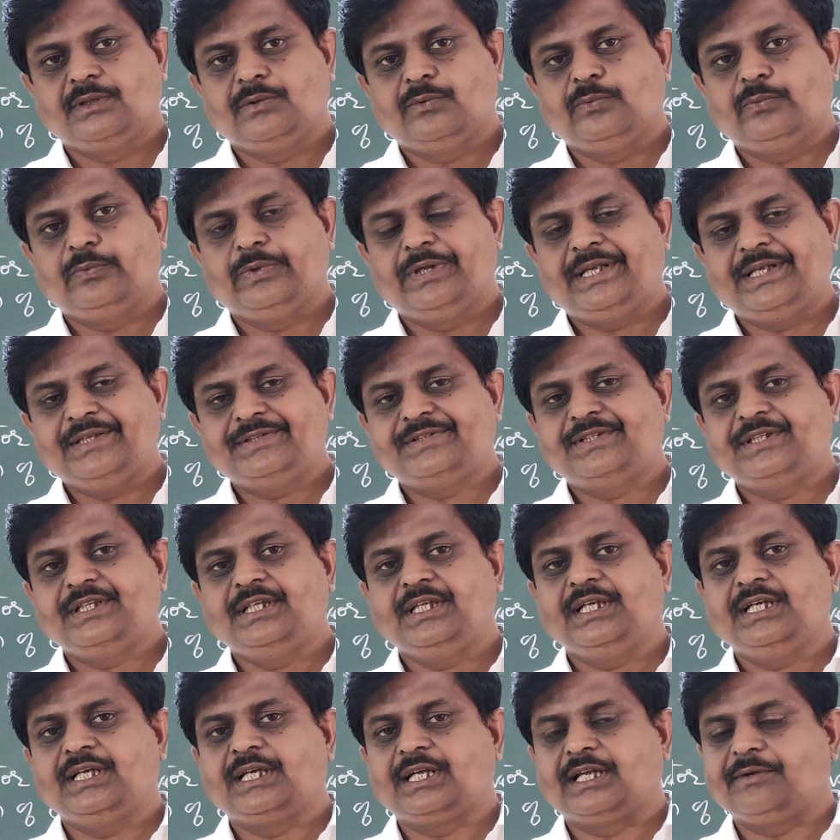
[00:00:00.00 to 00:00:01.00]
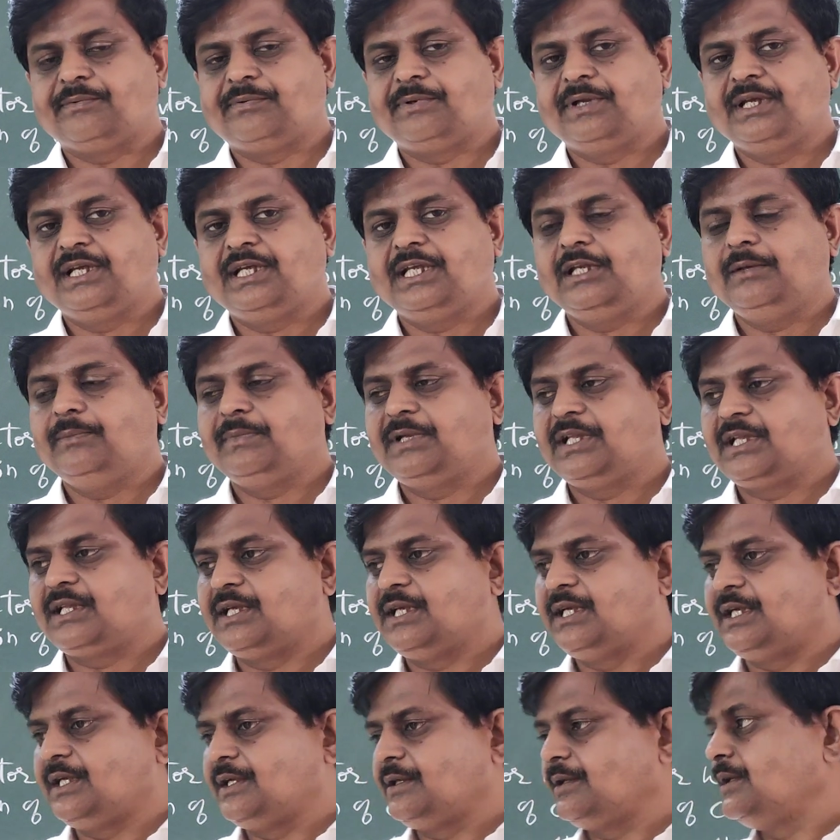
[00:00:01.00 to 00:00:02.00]
Whereas in a graphical
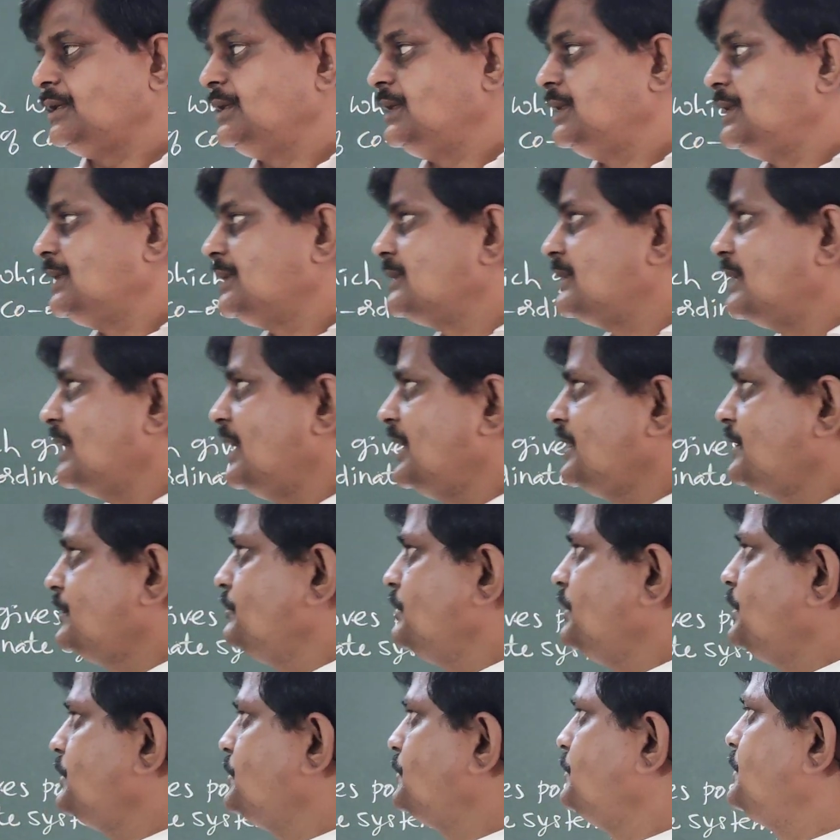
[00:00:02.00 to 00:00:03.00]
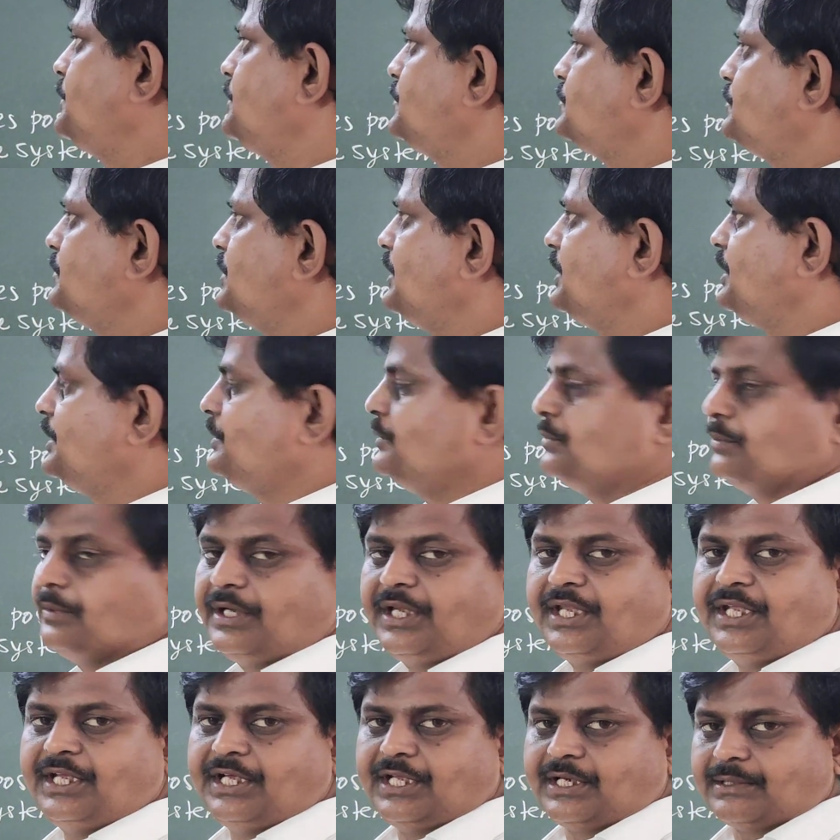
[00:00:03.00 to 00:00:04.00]
method, that you are going to learn over
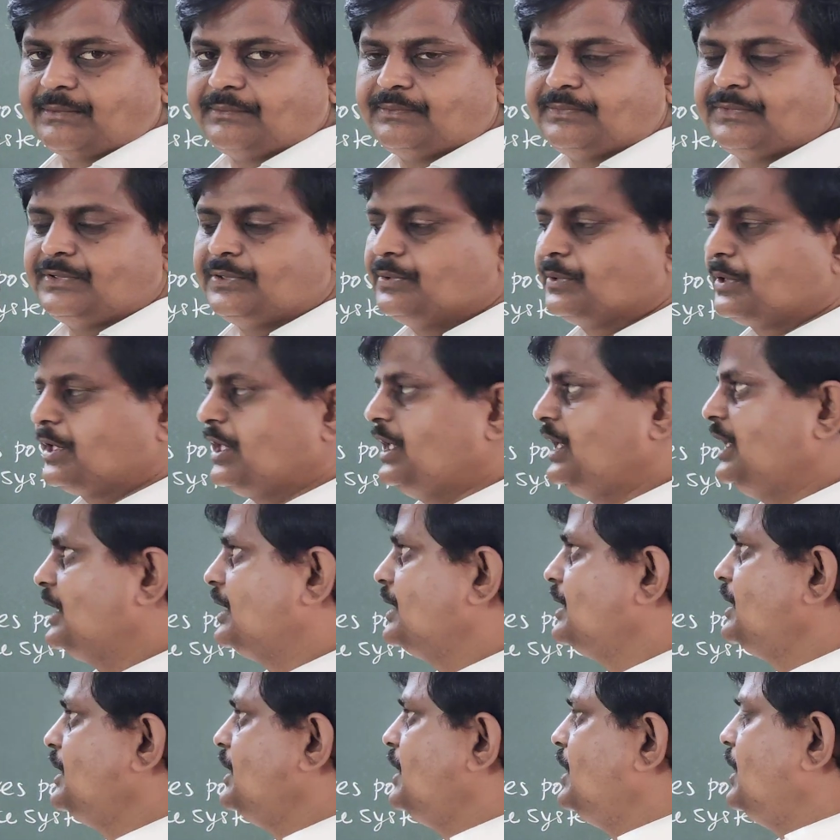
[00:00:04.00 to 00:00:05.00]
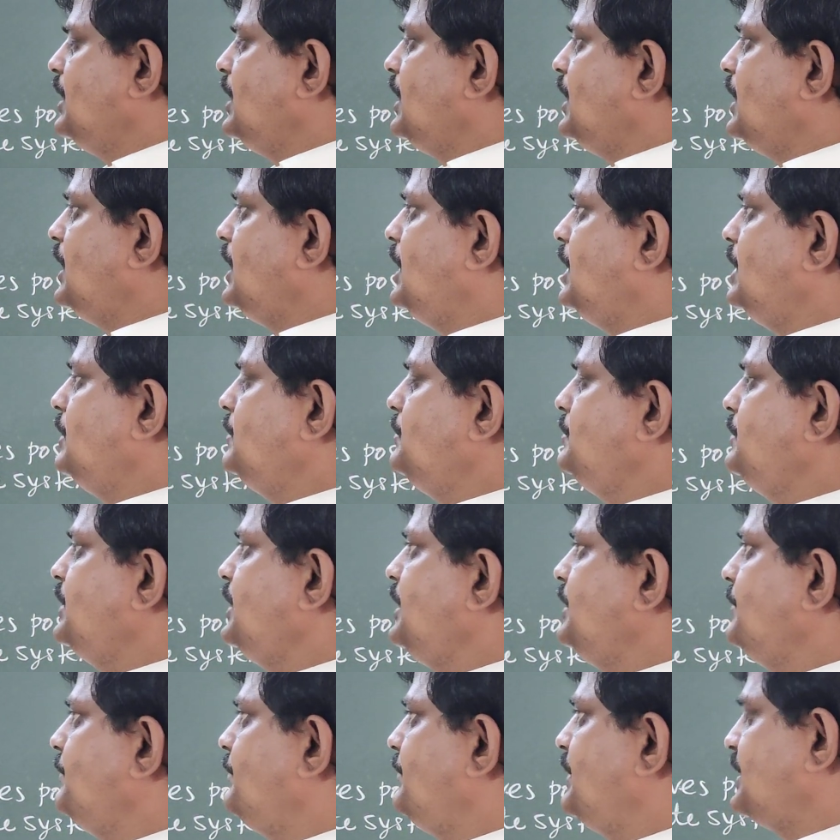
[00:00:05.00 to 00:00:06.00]
here. Okay. How
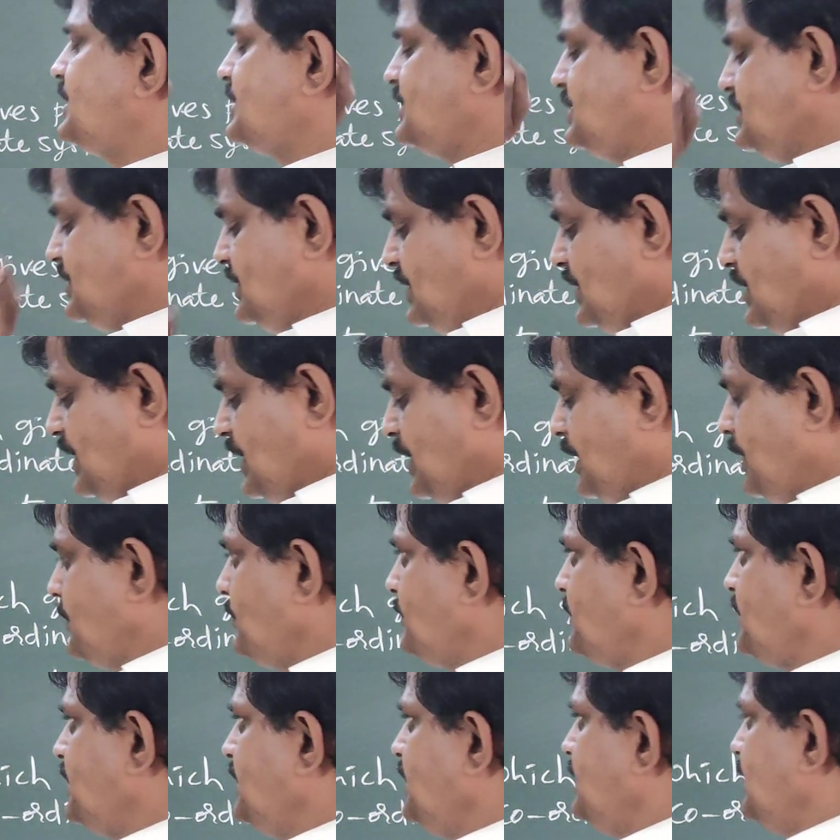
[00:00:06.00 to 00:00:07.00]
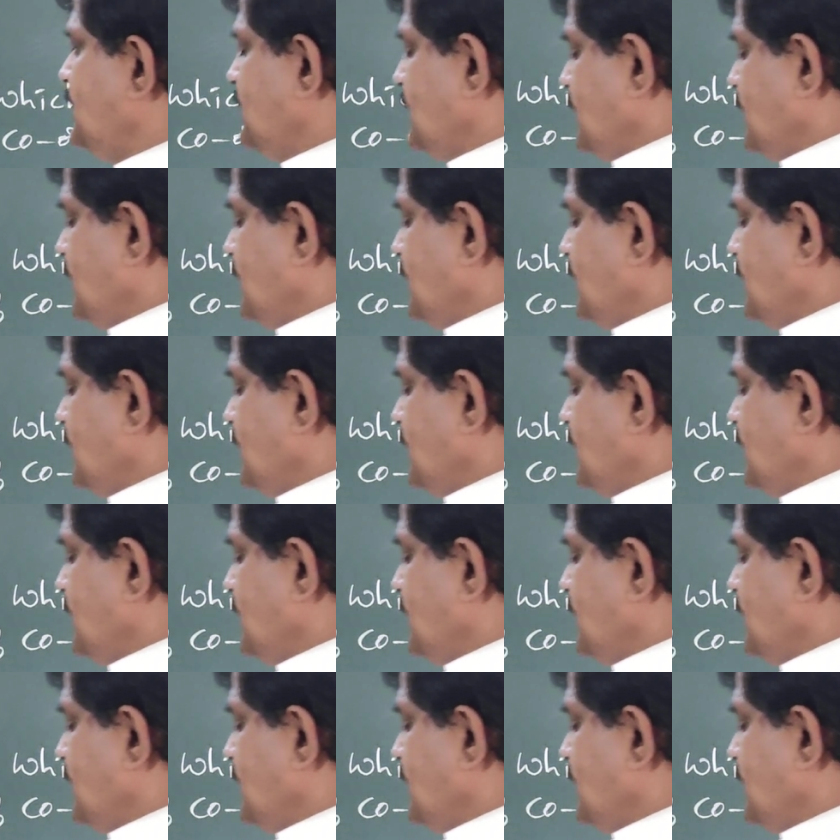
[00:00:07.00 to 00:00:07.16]
a vector can be